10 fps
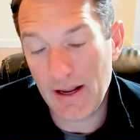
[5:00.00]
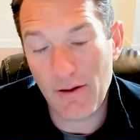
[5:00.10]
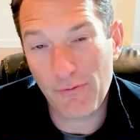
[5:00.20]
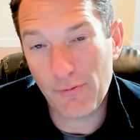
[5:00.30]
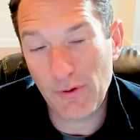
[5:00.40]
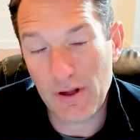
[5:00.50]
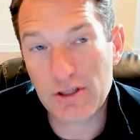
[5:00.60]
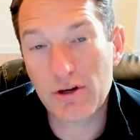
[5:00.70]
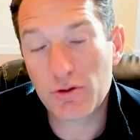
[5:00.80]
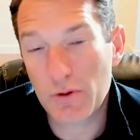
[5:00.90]
if as
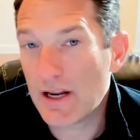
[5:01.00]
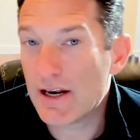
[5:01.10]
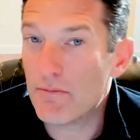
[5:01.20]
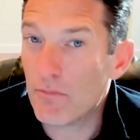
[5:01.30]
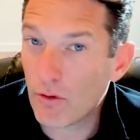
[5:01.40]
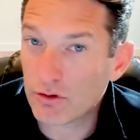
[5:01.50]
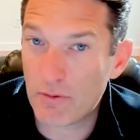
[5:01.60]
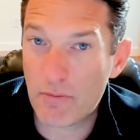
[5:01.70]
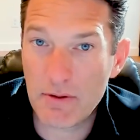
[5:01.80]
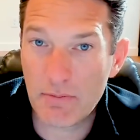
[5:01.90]
soon as we needed
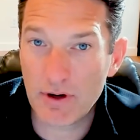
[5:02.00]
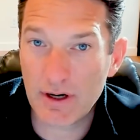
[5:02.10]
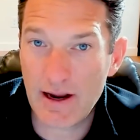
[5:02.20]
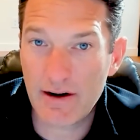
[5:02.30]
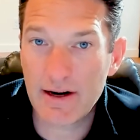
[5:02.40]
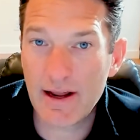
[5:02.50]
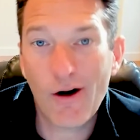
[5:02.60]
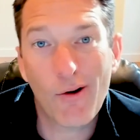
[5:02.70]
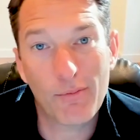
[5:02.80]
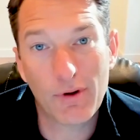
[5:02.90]
multiple people in accounting to
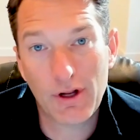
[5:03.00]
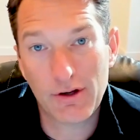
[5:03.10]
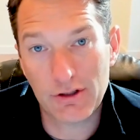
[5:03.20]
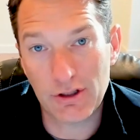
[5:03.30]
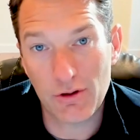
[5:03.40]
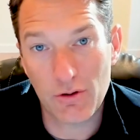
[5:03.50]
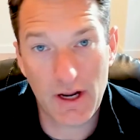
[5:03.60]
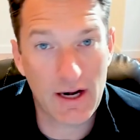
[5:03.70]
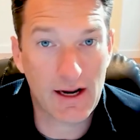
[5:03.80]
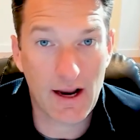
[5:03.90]
help do
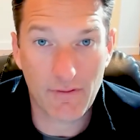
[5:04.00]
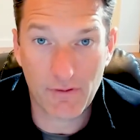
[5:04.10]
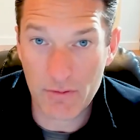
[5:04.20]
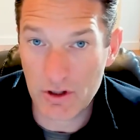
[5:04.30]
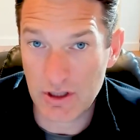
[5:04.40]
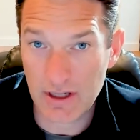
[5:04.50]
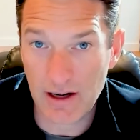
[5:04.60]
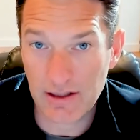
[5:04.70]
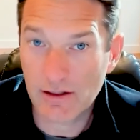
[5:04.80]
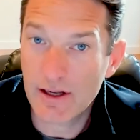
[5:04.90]
any kind of commission
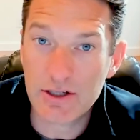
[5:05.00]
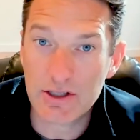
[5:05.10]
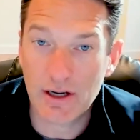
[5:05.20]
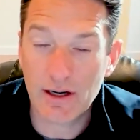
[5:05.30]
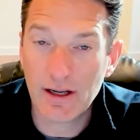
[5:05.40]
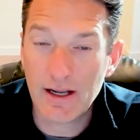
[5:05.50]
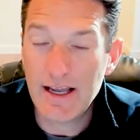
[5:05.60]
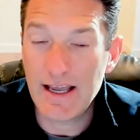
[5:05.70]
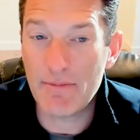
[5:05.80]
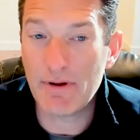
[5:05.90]
calculation,
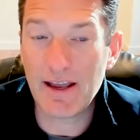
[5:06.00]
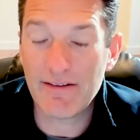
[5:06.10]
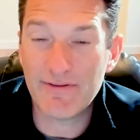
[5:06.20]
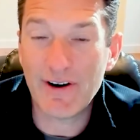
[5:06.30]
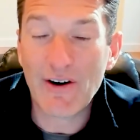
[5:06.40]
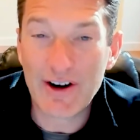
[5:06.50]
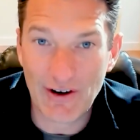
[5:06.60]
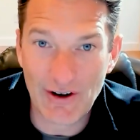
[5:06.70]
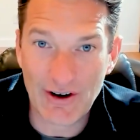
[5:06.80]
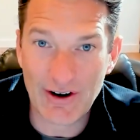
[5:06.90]
it became very
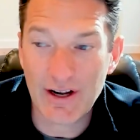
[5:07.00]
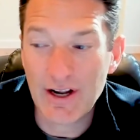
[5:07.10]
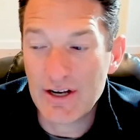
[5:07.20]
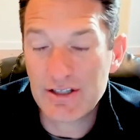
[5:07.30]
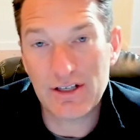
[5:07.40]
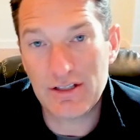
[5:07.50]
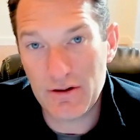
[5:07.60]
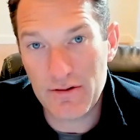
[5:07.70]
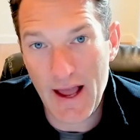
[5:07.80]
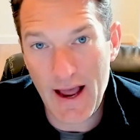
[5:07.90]
hard to
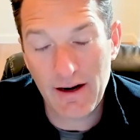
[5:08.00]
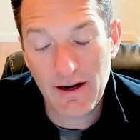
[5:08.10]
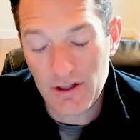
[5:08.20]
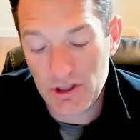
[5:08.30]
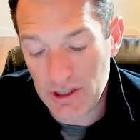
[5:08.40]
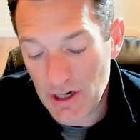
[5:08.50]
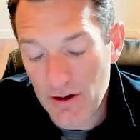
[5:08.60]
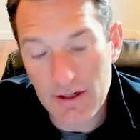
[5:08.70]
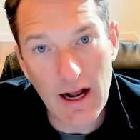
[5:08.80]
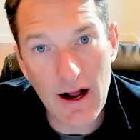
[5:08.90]
do that.
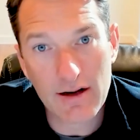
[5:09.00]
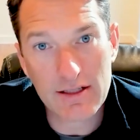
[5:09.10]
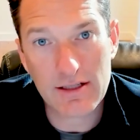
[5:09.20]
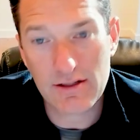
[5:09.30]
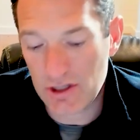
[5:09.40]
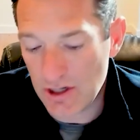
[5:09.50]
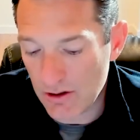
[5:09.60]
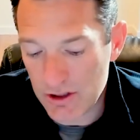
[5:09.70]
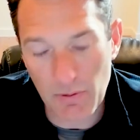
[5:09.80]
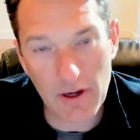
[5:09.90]
Shared docs, shared
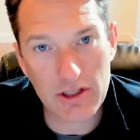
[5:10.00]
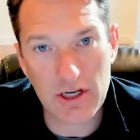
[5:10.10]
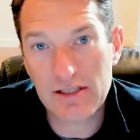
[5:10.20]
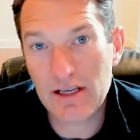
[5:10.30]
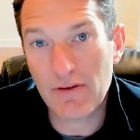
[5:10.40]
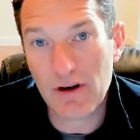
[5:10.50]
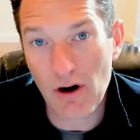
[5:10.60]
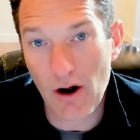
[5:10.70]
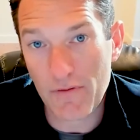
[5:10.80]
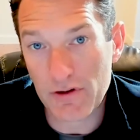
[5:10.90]
spreadsheets, even in
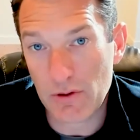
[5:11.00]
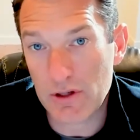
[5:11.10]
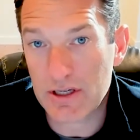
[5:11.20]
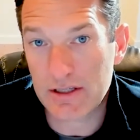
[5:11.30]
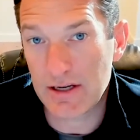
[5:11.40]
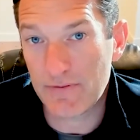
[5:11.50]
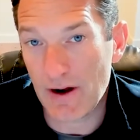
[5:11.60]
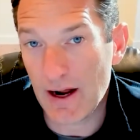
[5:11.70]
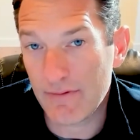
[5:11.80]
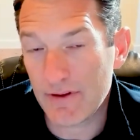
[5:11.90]
Office
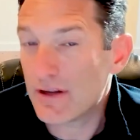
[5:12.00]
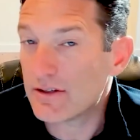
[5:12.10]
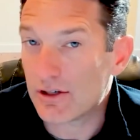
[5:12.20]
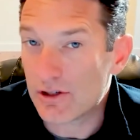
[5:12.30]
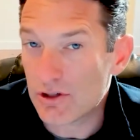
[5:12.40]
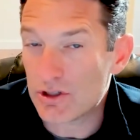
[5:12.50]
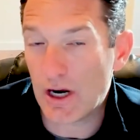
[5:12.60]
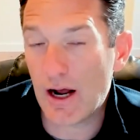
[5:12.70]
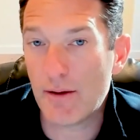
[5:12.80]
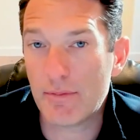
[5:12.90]
365 that does a good
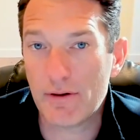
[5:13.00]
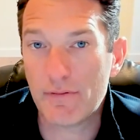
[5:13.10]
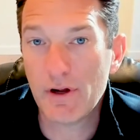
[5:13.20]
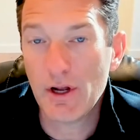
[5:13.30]
job of